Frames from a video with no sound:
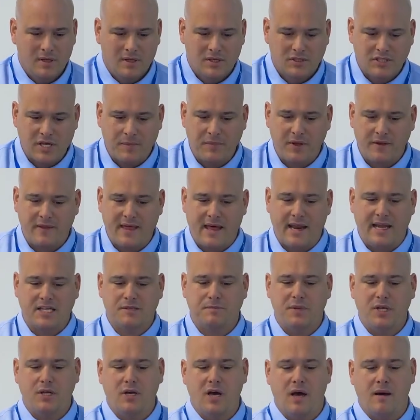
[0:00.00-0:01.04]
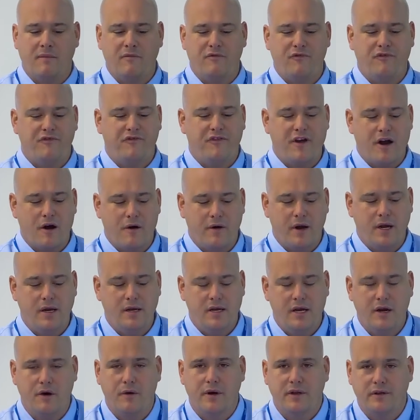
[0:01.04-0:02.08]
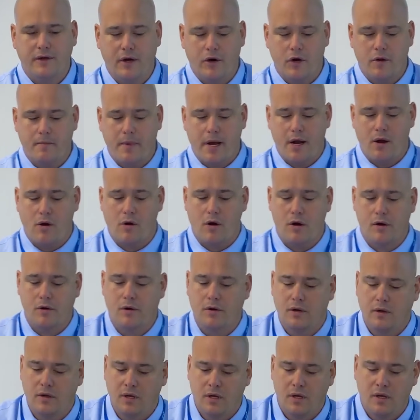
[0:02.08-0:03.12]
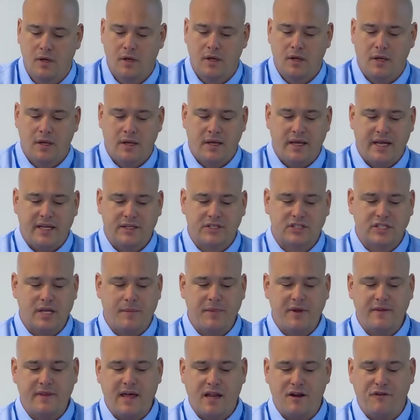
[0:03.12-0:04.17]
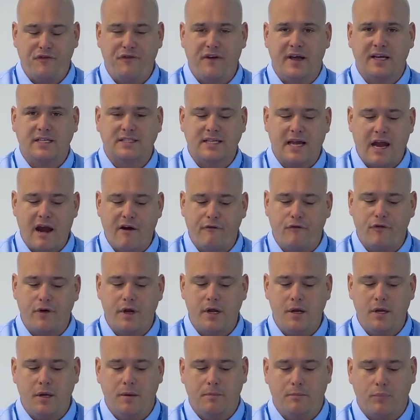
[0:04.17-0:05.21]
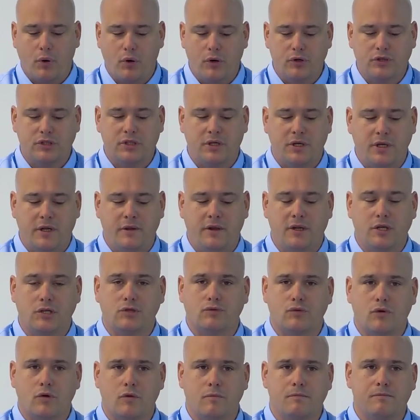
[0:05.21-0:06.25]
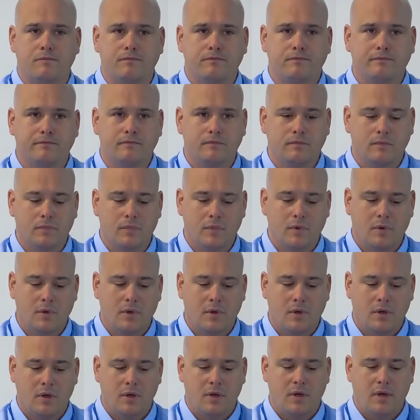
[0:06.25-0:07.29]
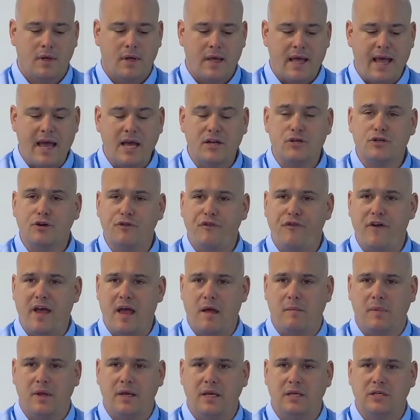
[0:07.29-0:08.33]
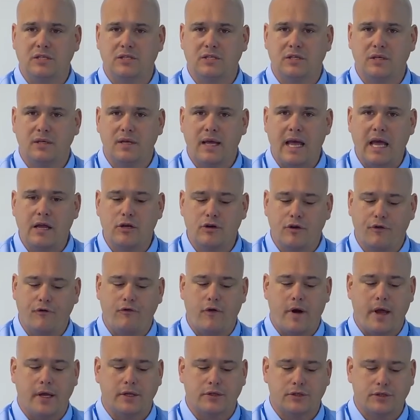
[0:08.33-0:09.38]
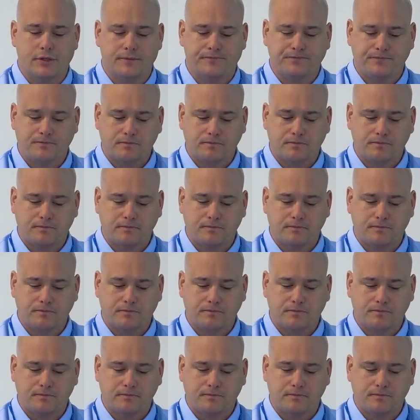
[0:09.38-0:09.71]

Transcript: Something that has become very near and dear to my heart. It's something that affects every person in this room, and your families, and your friends.